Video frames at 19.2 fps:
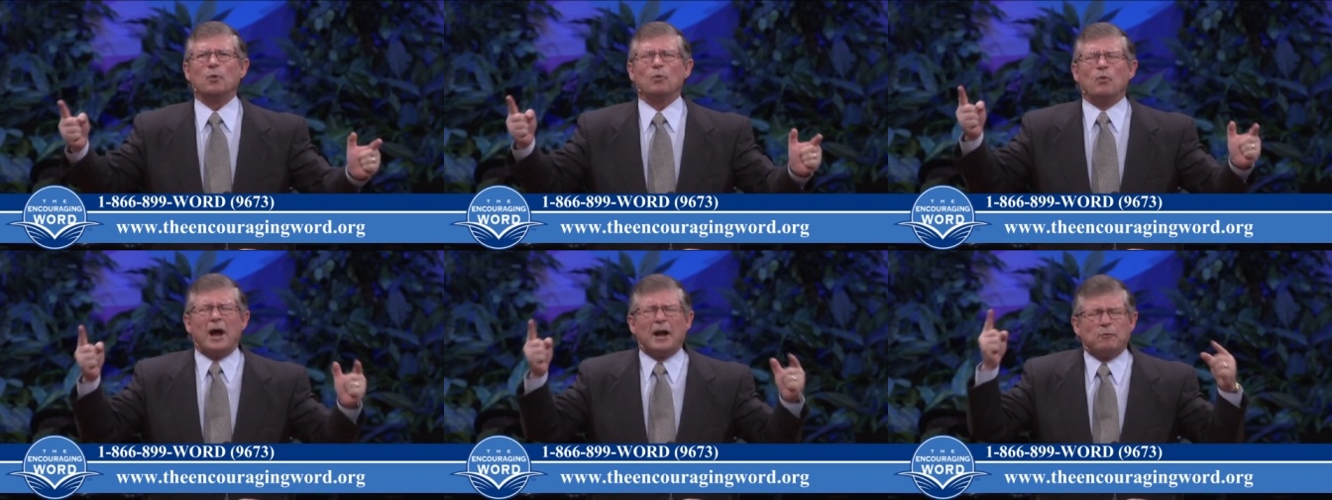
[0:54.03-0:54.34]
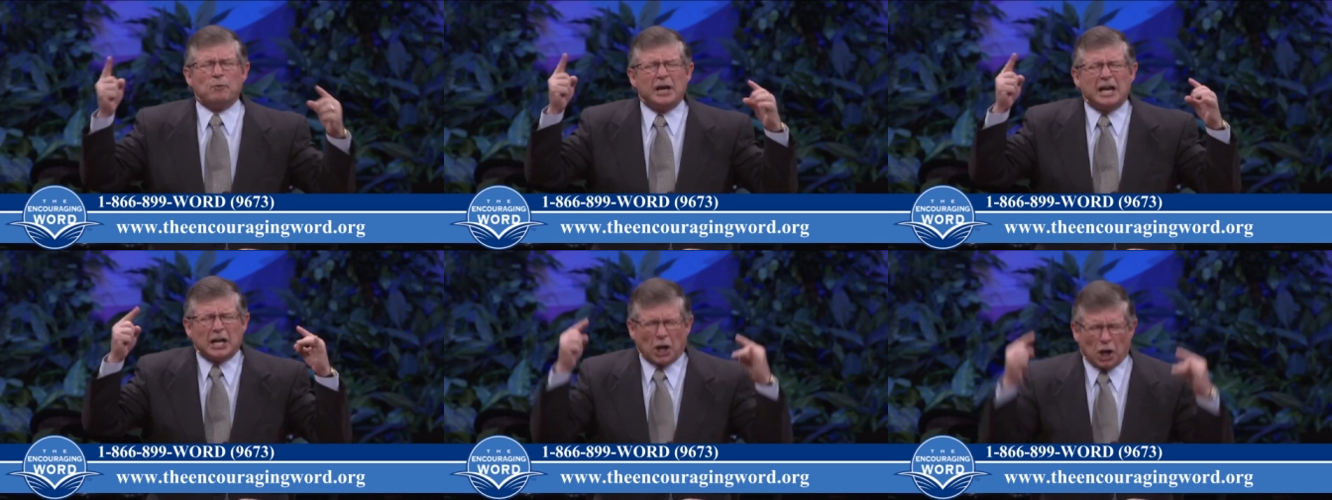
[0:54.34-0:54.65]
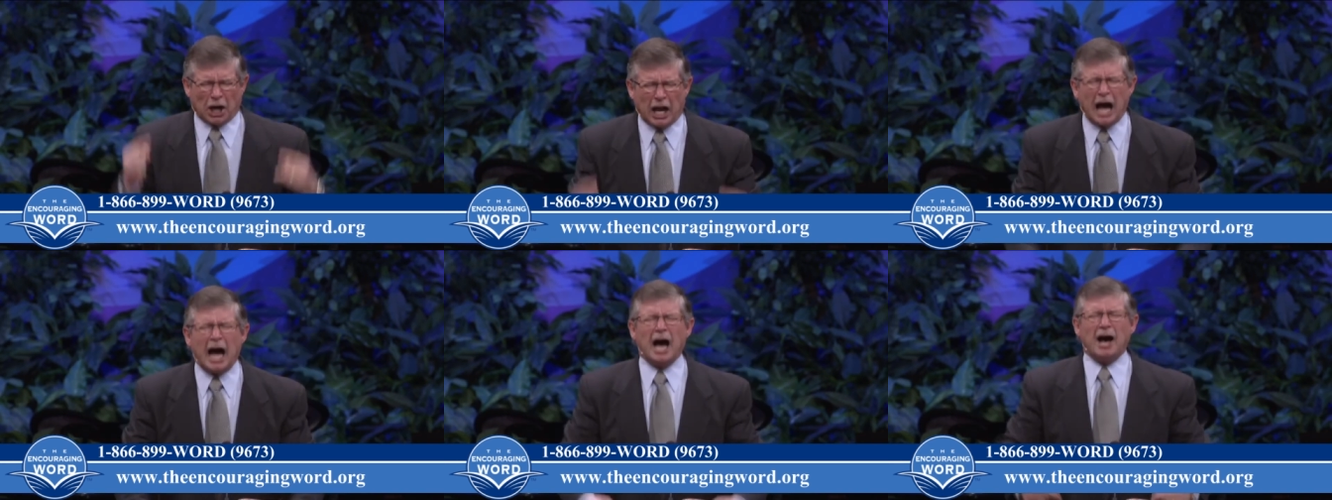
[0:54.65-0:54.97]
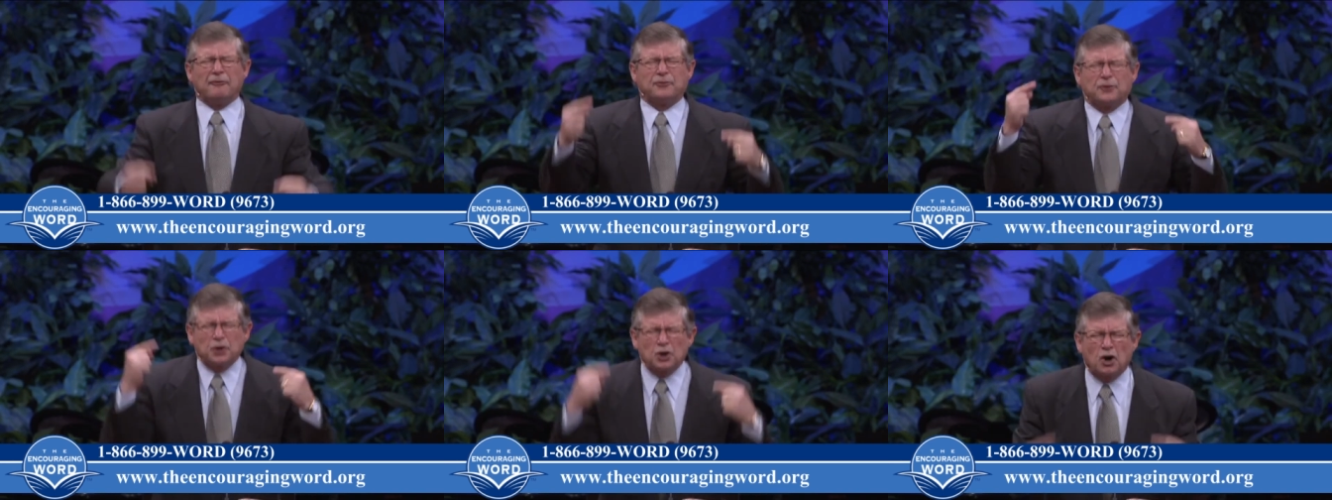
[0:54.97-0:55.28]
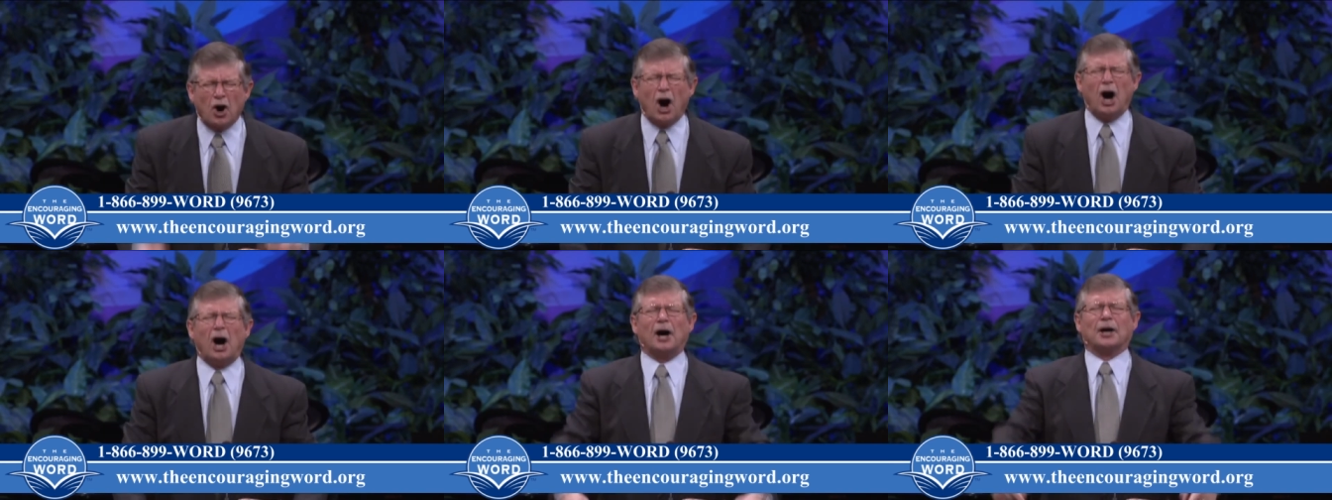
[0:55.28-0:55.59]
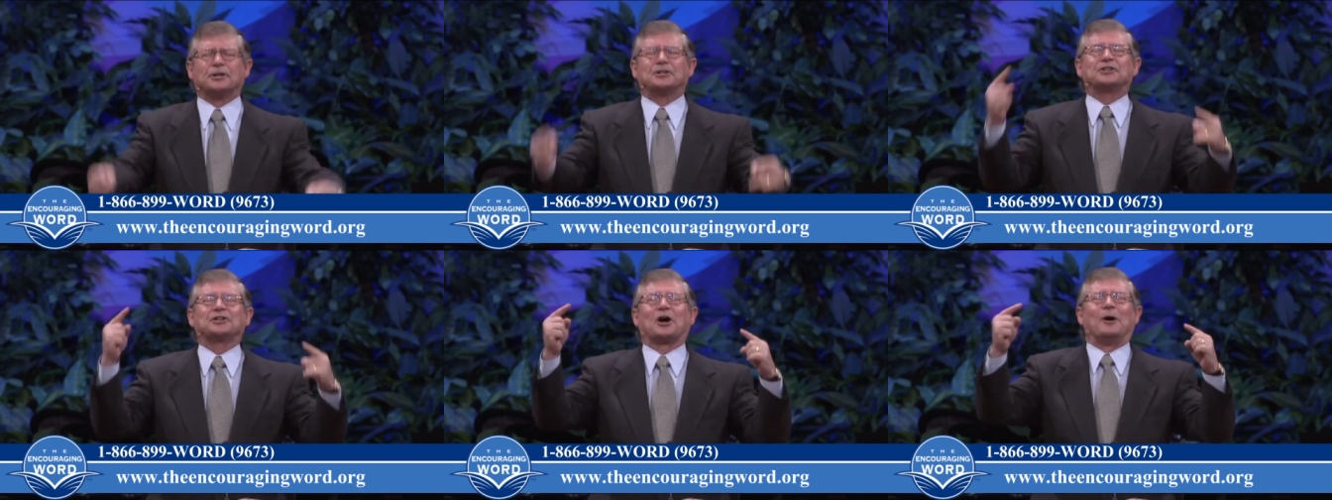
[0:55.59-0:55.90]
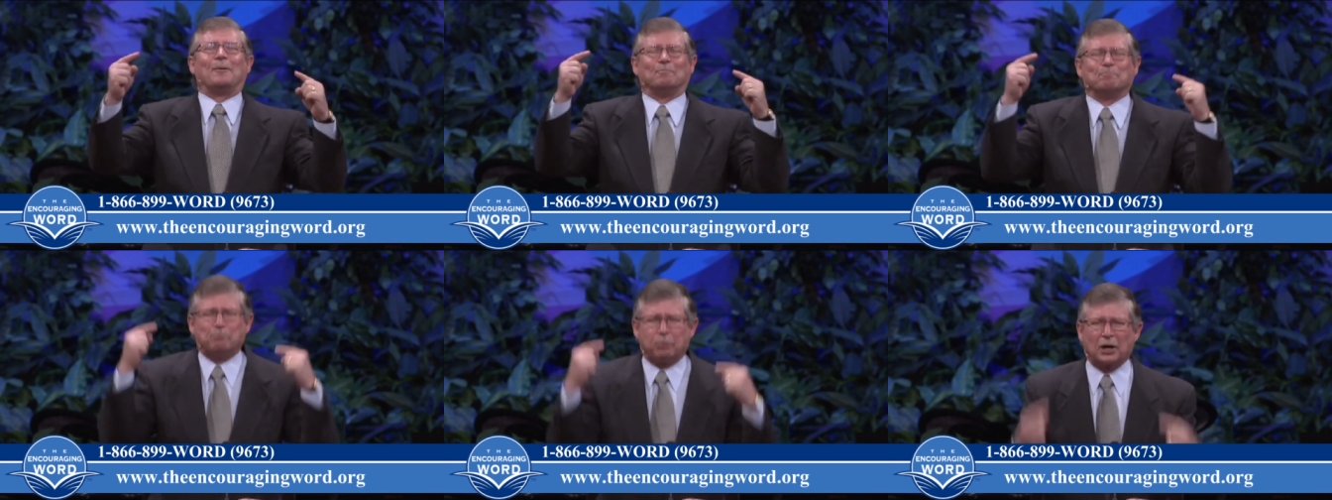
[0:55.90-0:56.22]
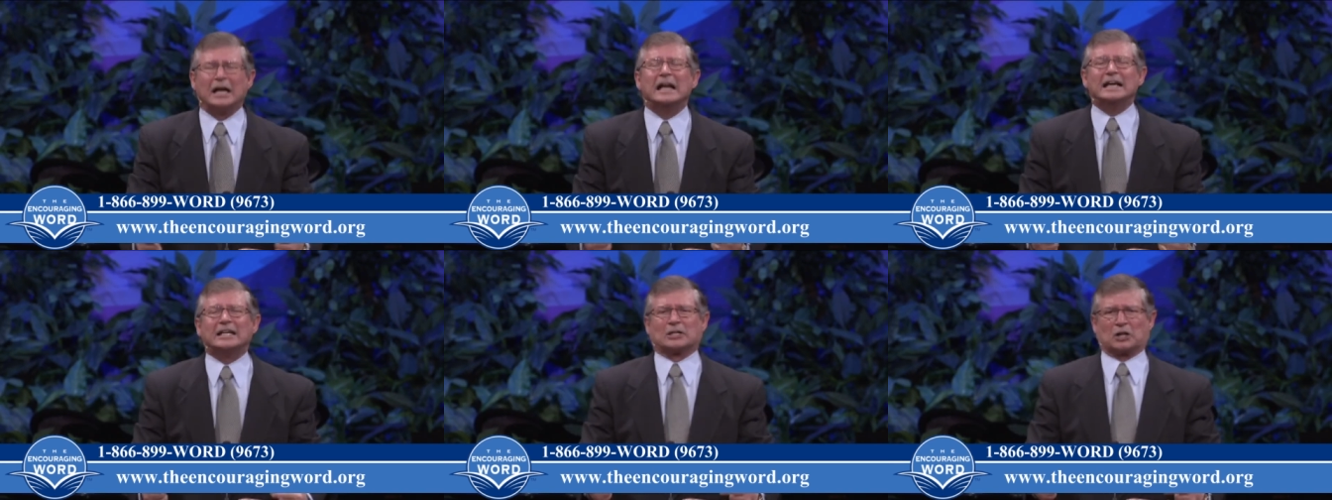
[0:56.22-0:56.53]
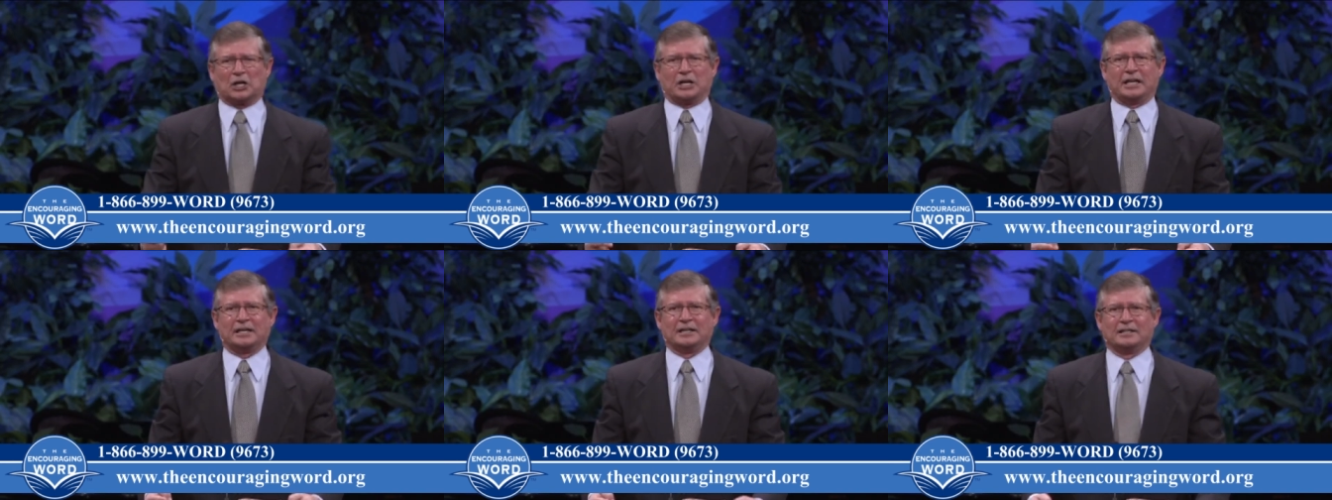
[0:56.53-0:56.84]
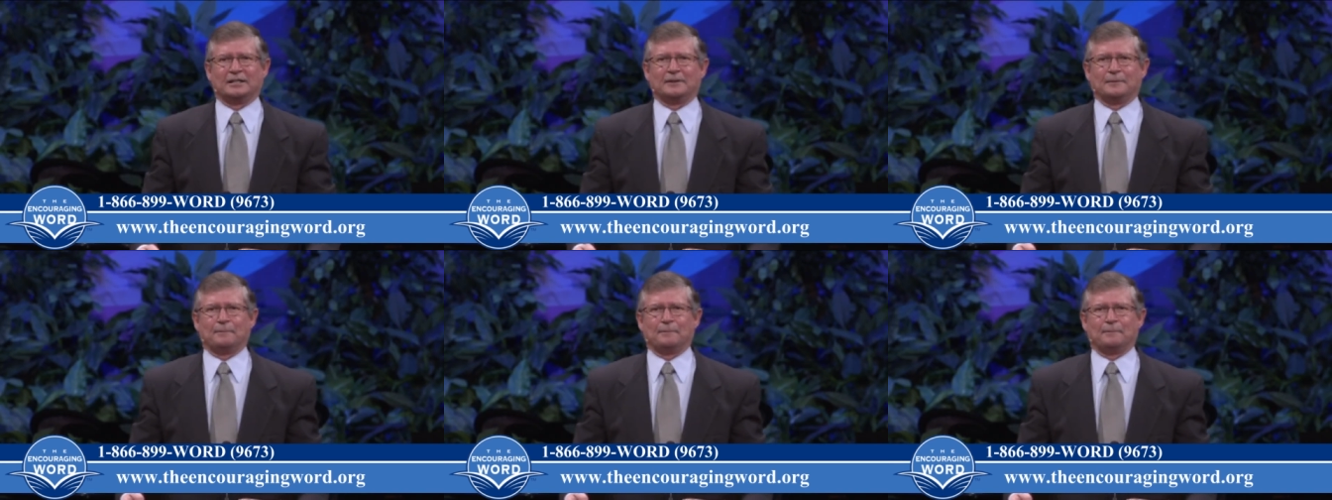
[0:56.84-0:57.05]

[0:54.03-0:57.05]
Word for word: when we love God completely,